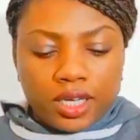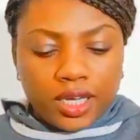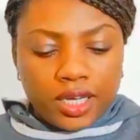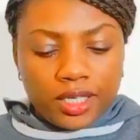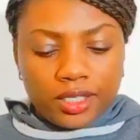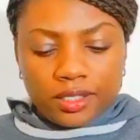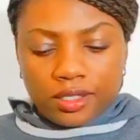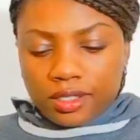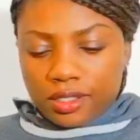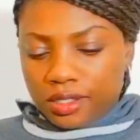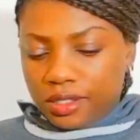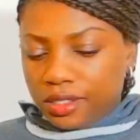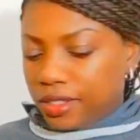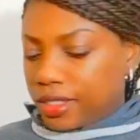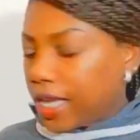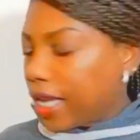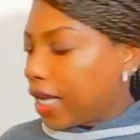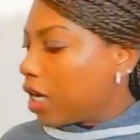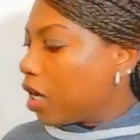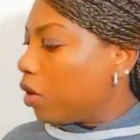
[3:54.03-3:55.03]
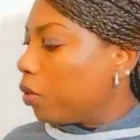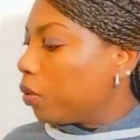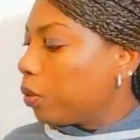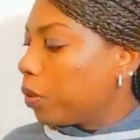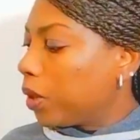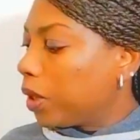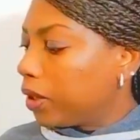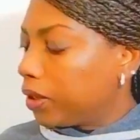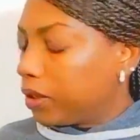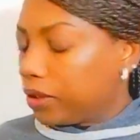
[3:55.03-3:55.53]
is the second
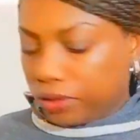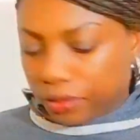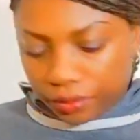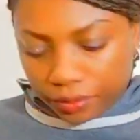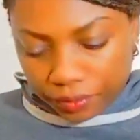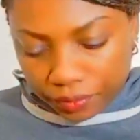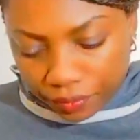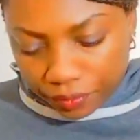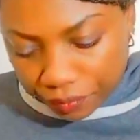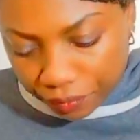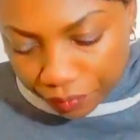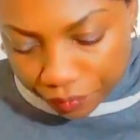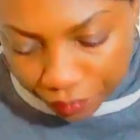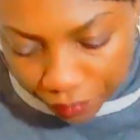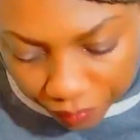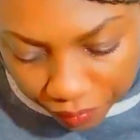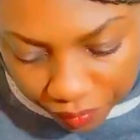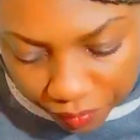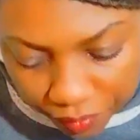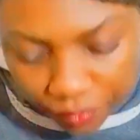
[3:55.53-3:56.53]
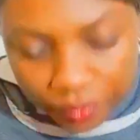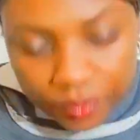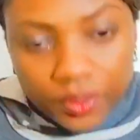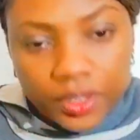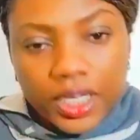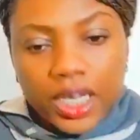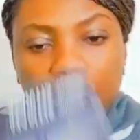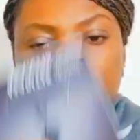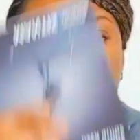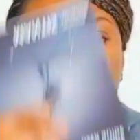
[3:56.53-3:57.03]
one,
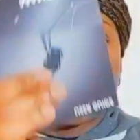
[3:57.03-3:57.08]
and